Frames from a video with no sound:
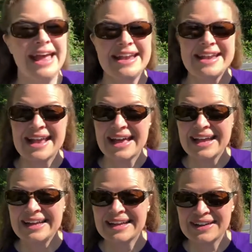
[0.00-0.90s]

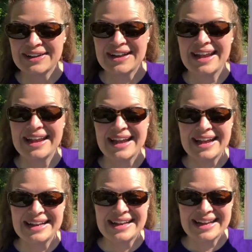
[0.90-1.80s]

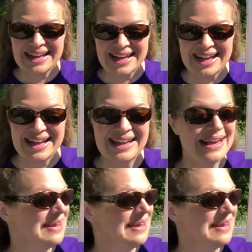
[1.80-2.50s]
999